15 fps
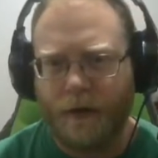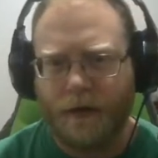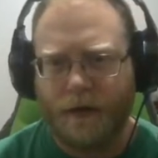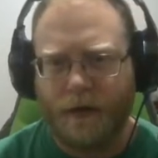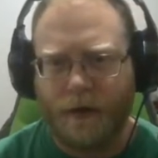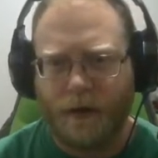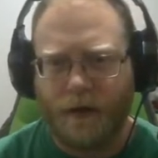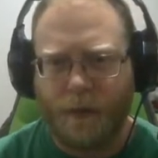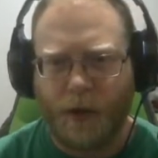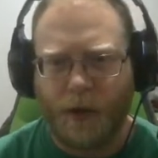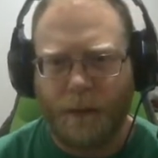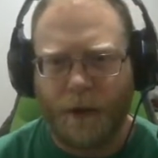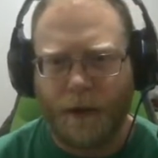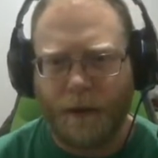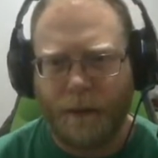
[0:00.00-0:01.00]
So let's pull
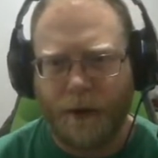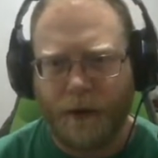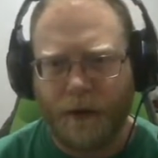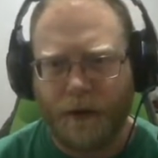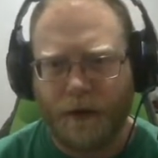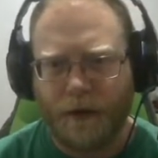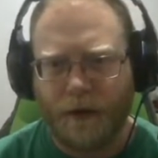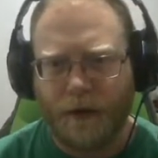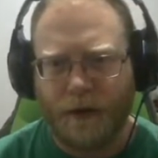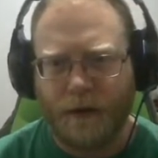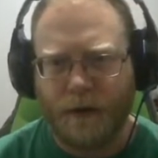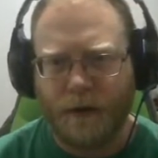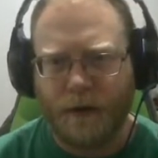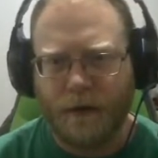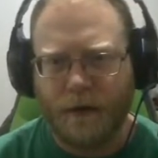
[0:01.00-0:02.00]
up a little bit closer.
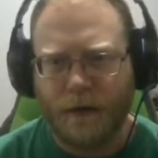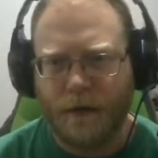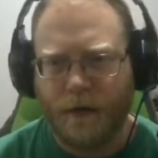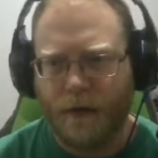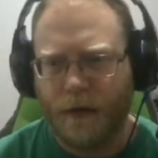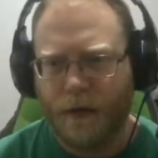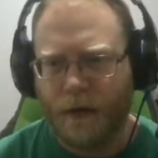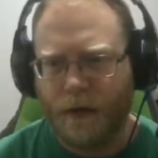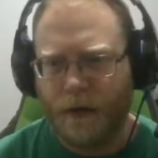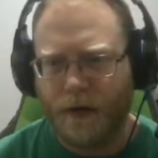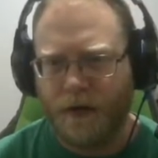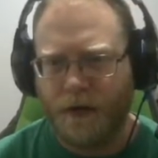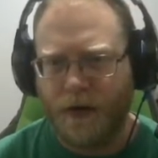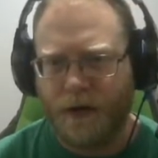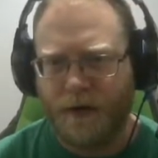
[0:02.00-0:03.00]

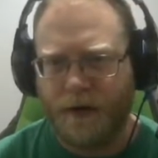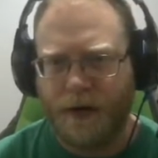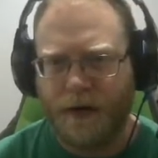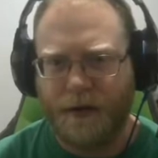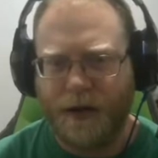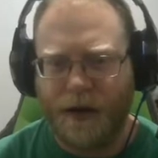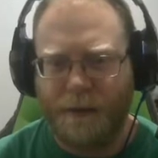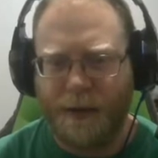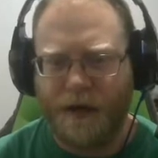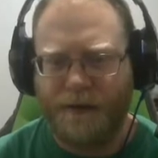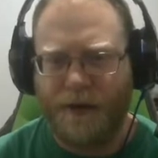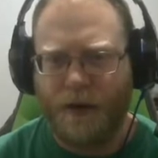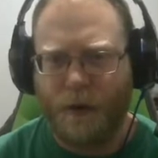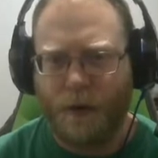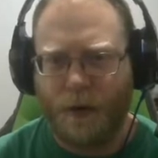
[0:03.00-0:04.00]
As you can see, it's got a bit of
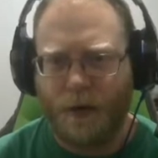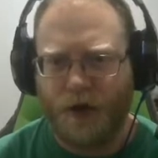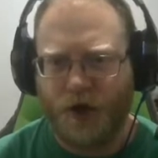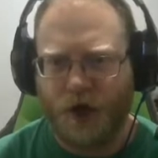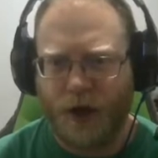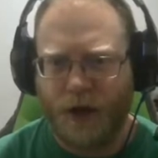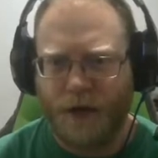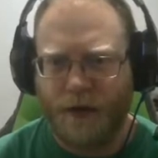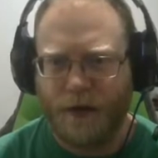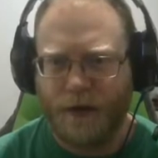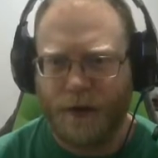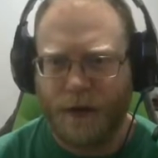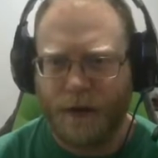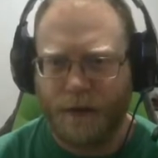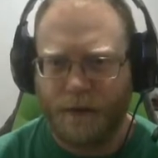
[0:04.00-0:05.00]
an orange sheen to it.